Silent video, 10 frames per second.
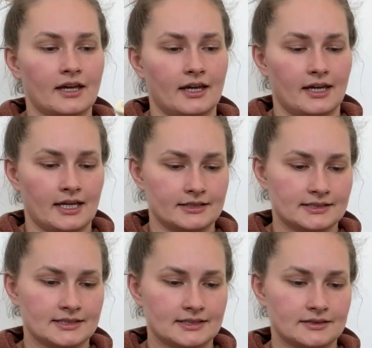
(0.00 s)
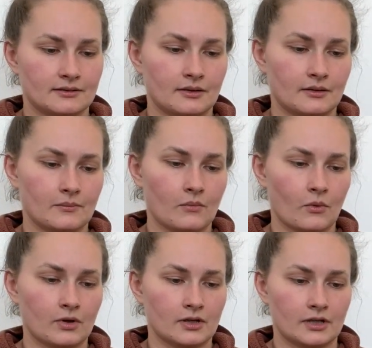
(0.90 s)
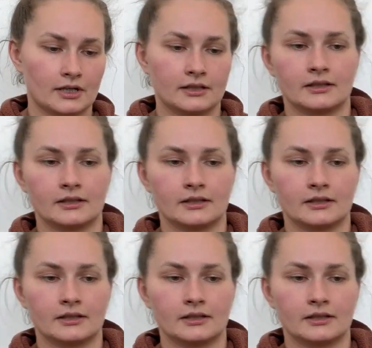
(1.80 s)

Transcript: It's more